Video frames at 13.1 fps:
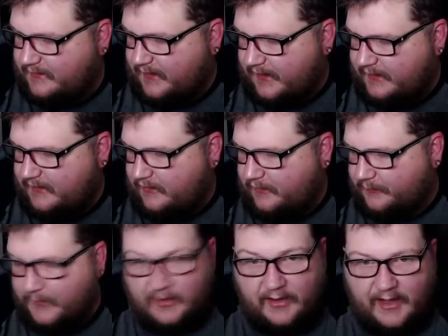I call
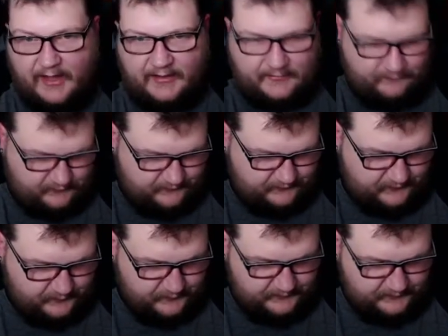it melodic for some